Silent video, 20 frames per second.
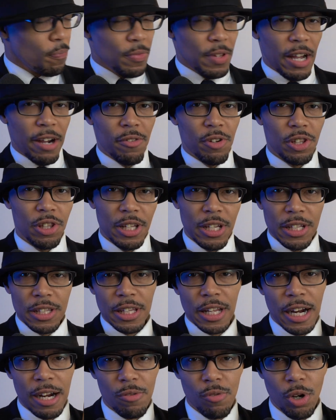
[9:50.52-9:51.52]
Everything
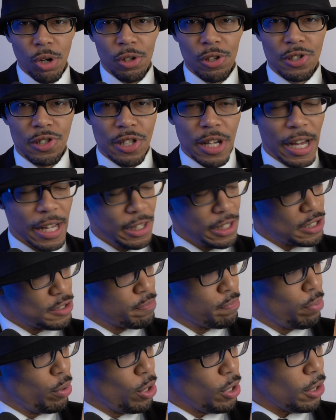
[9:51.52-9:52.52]
that I wrote inside this
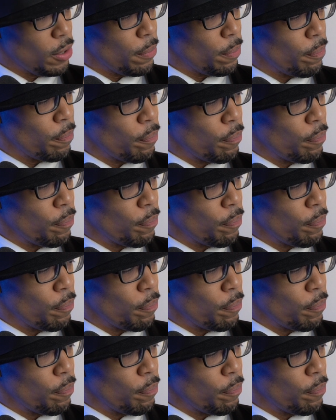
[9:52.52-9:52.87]
book